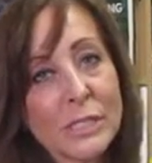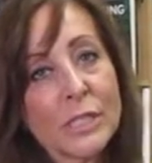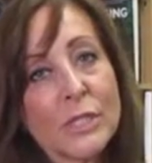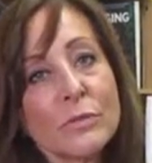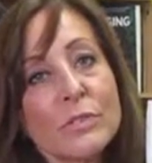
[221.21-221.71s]

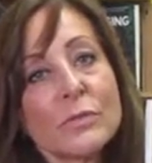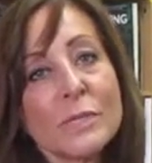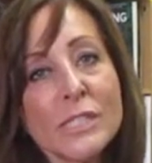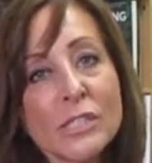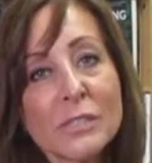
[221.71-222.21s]
you know, to
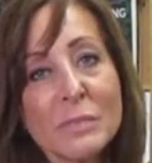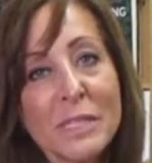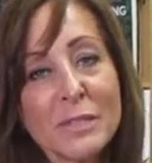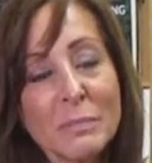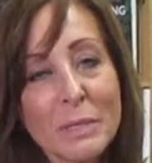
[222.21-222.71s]
reach as
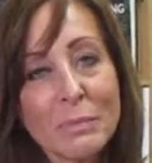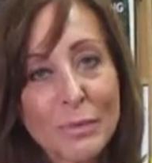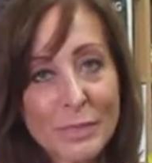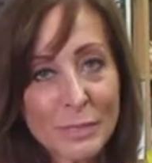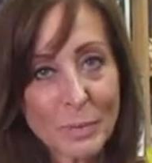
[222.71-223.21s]
many
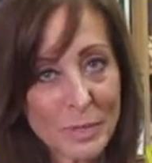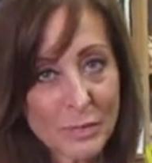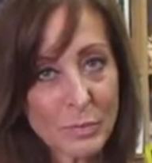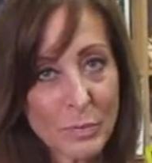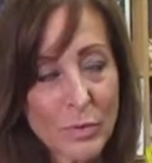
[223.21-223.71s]
people as
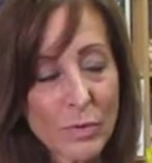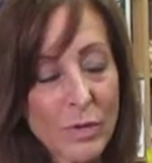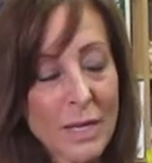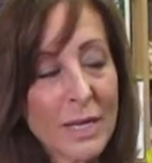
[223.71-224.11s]
possible.